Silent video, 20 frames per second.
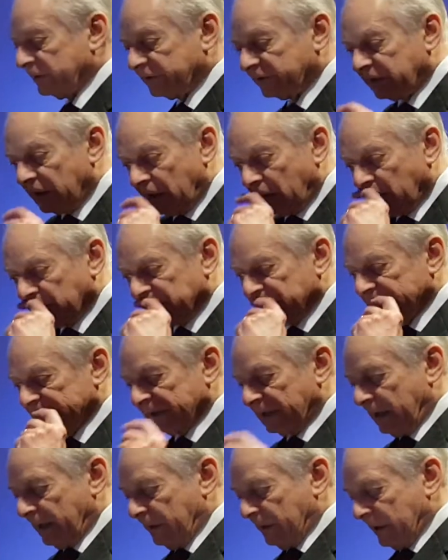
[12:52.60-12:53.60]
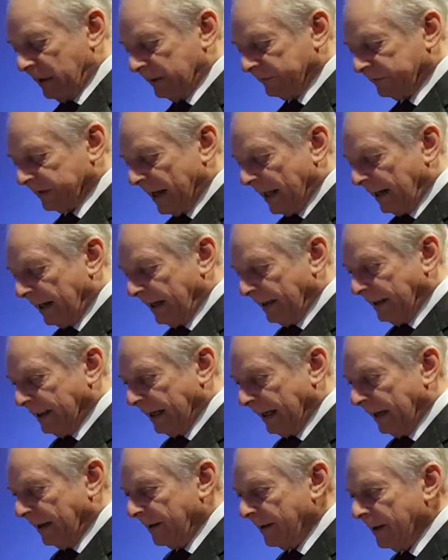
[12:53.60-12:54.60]
stenosis in this
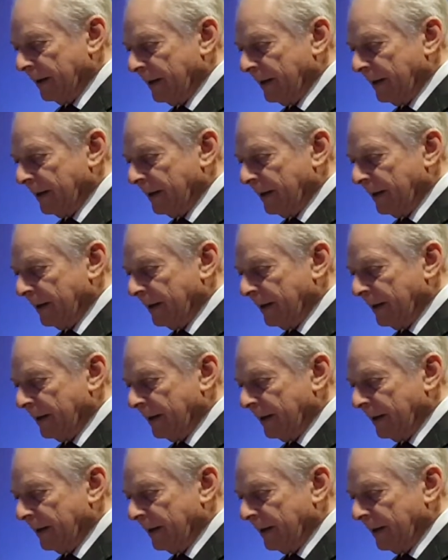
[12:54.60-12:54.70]
LAD.